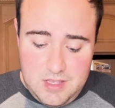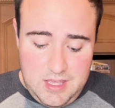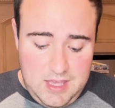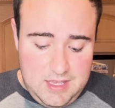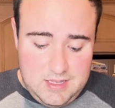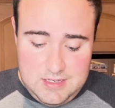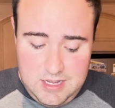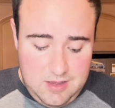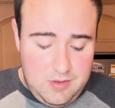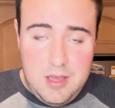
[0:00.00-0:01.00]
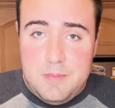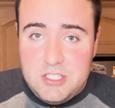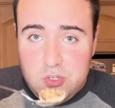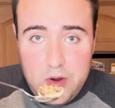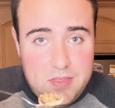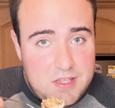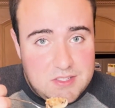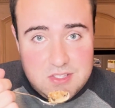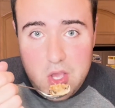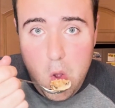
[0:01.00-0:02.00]
And I'm enjoying these,
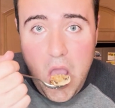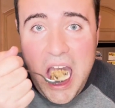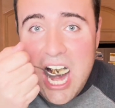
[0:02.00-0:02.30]
so.